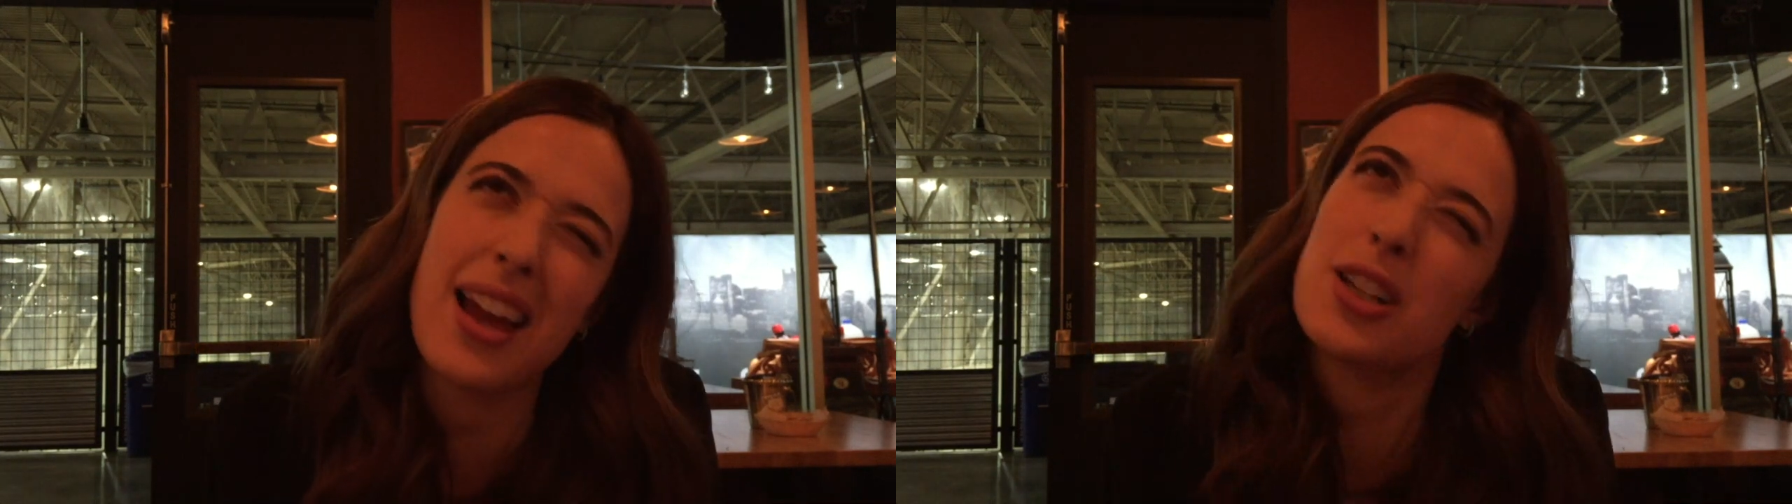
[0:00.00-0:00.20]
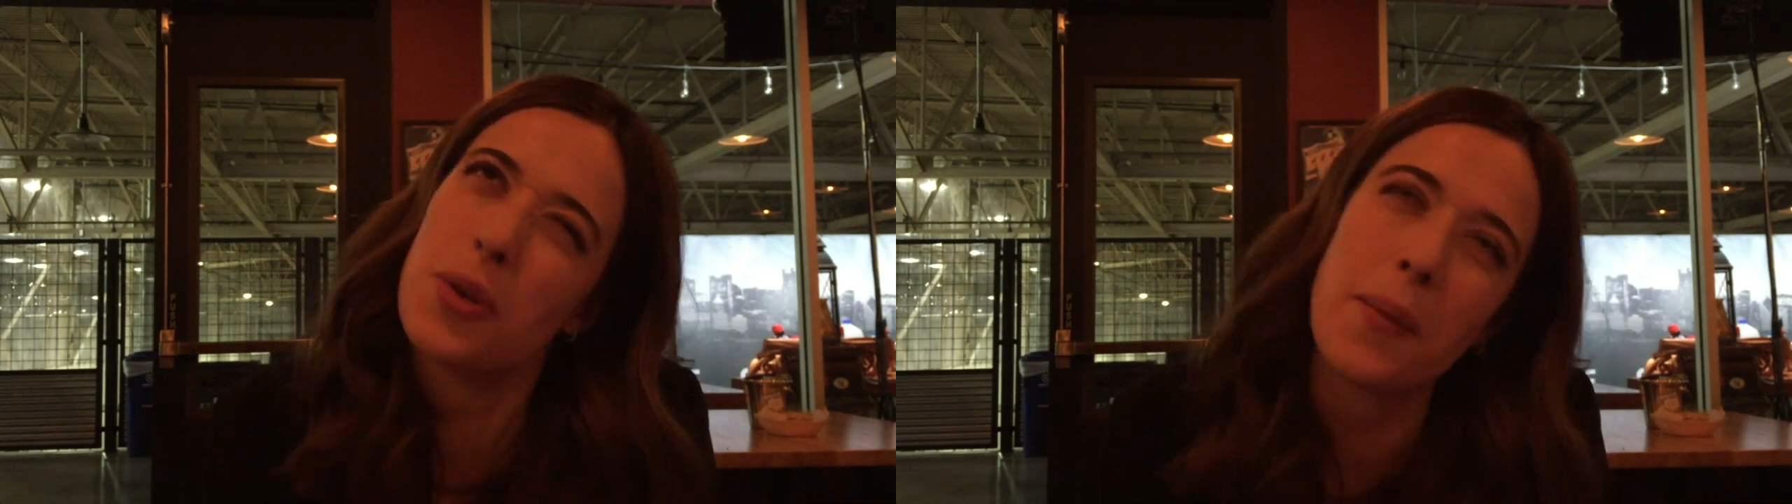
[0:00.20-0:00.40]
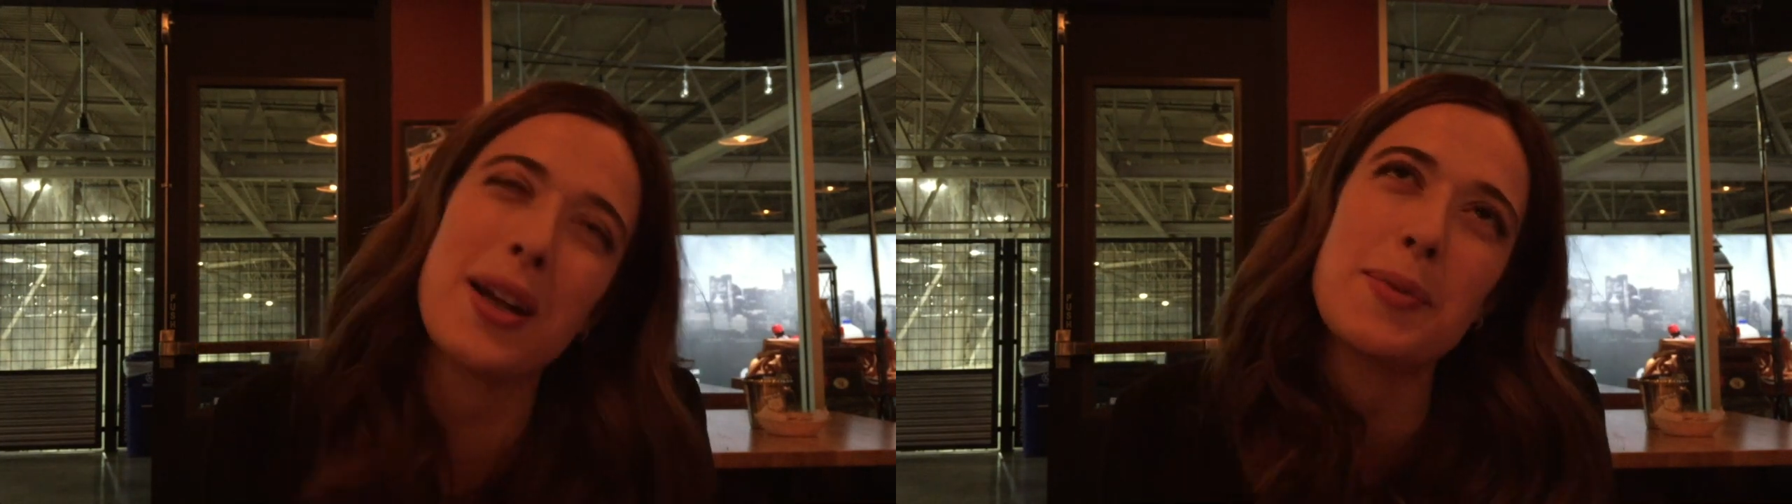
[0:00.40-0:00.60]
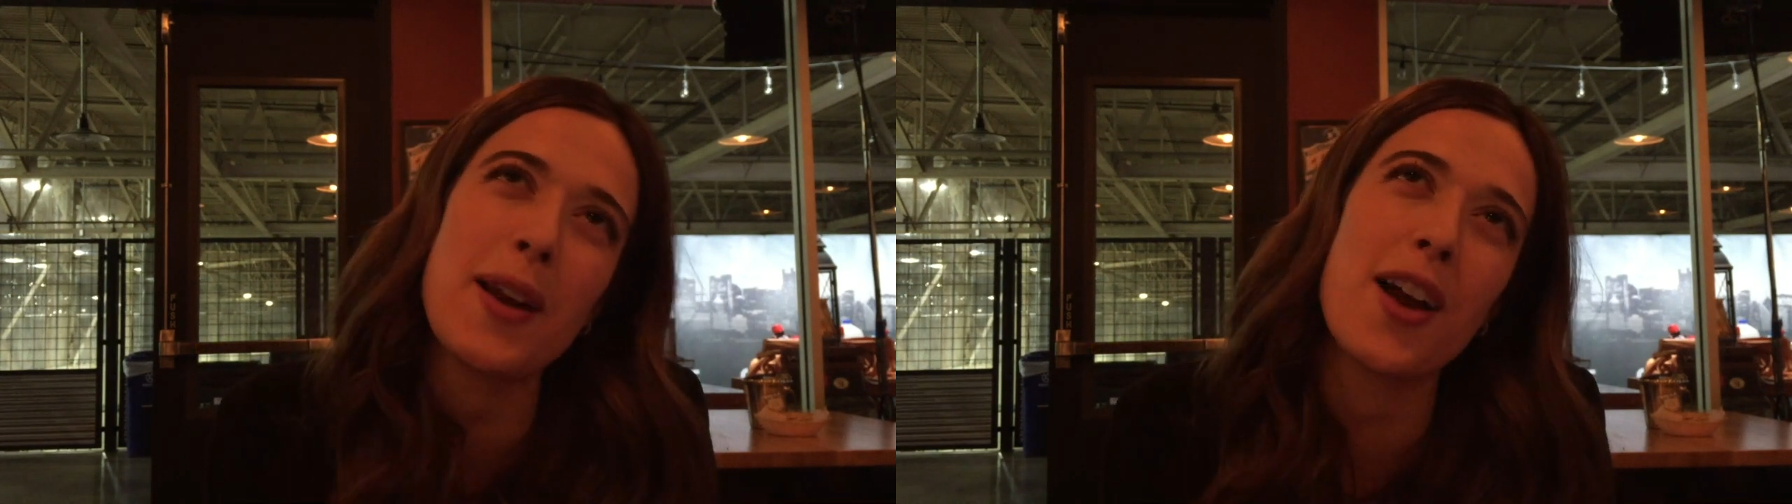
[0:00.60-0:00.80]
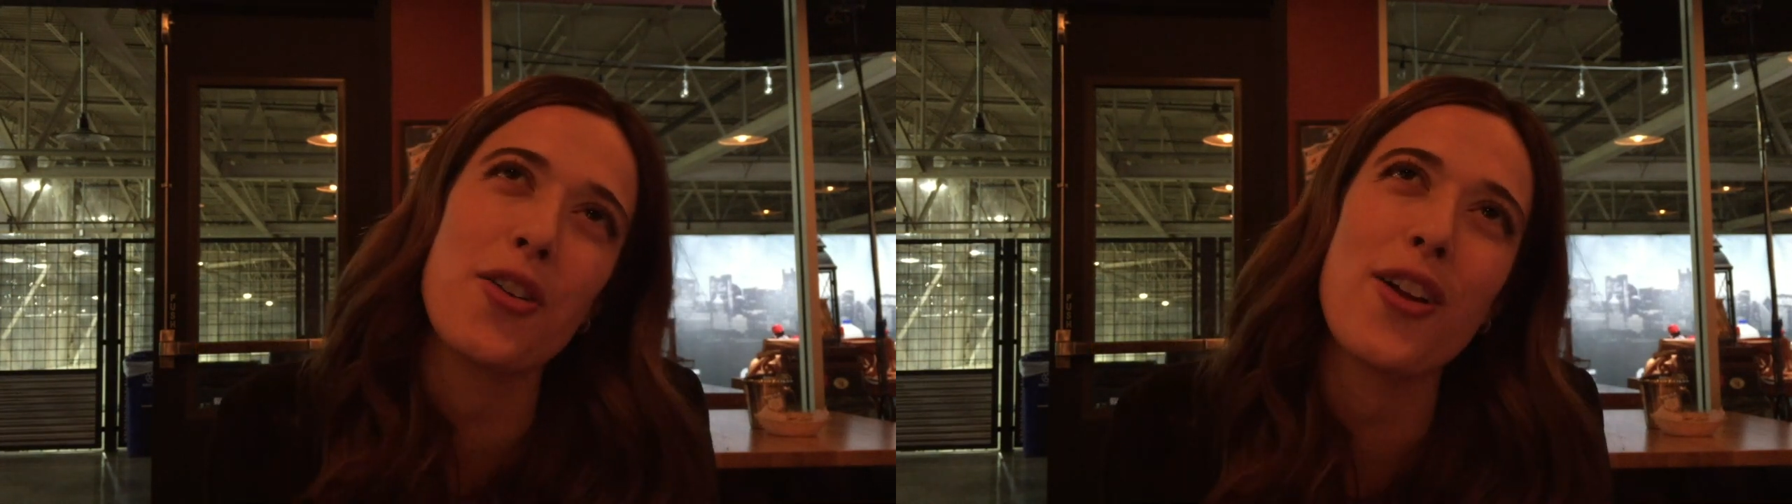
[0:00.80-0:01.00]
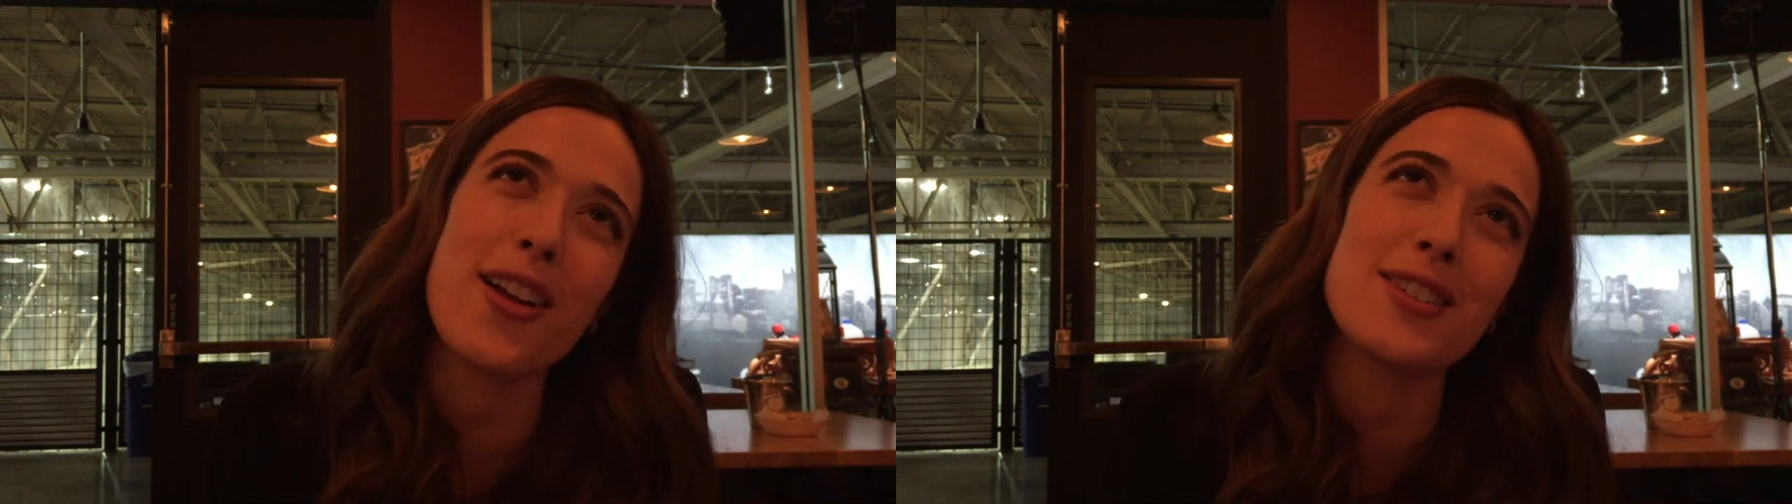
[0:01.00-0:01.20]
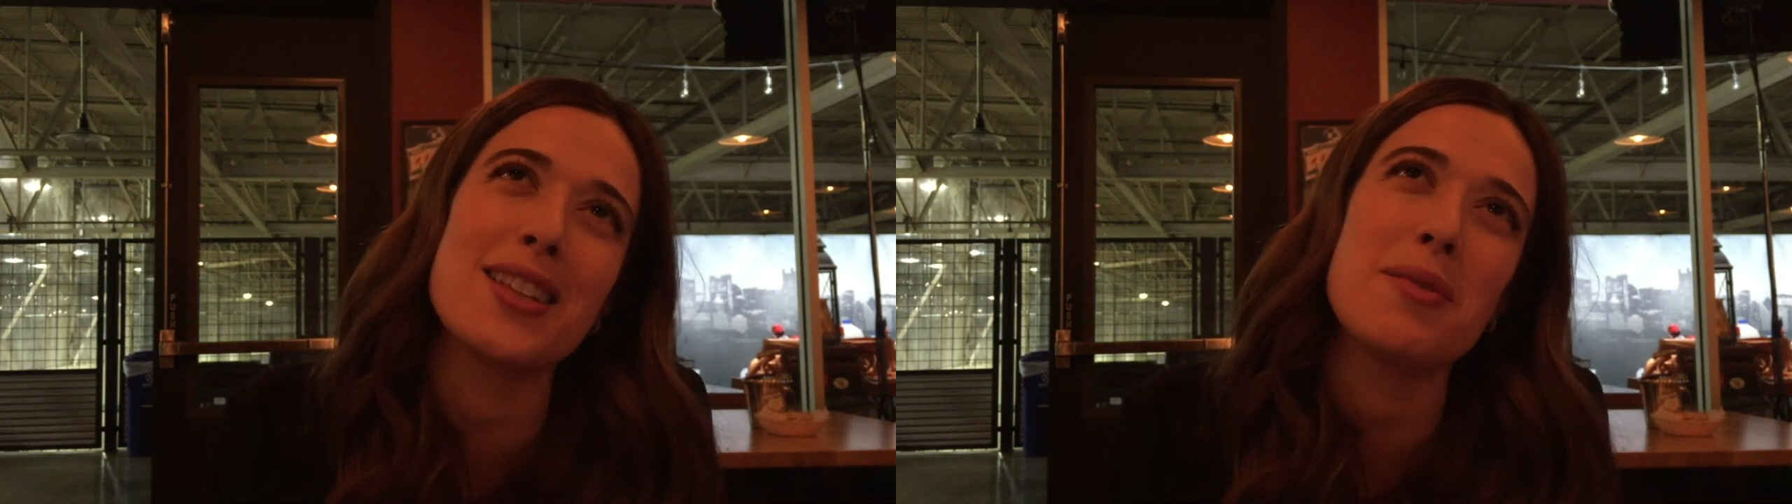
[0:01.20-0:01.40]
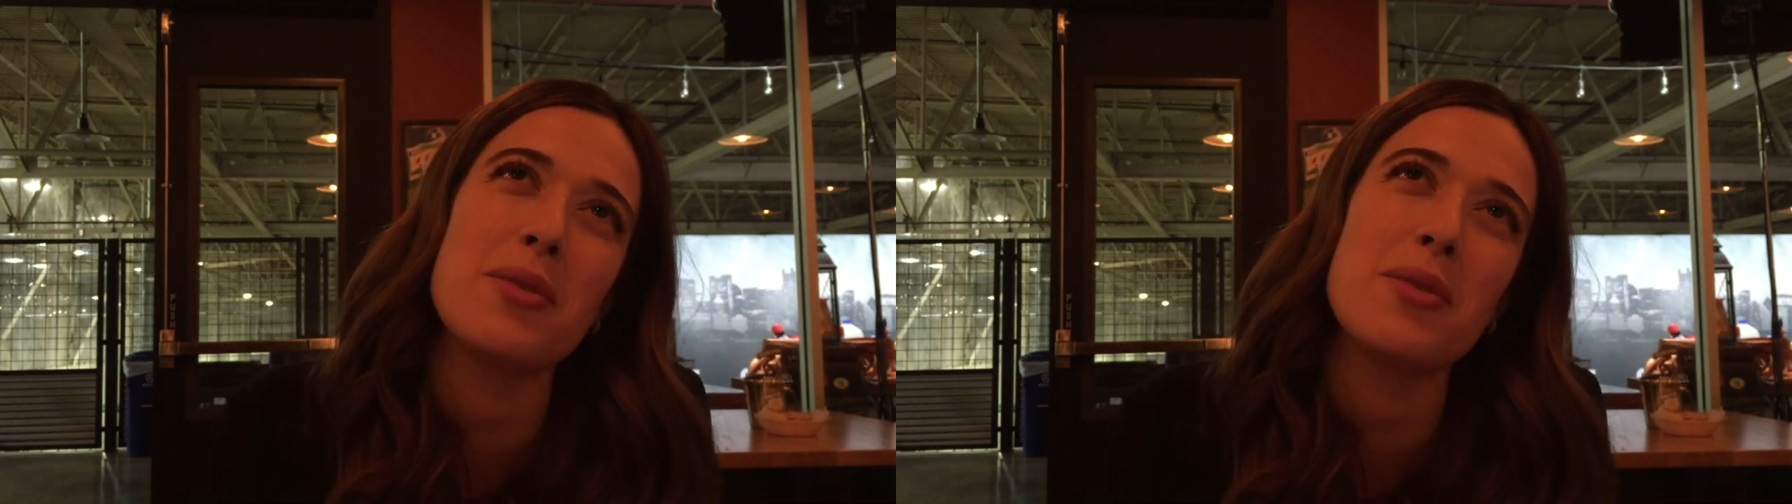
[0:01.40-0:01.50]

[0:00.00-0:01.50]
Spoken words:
Do I want to spend $100 on that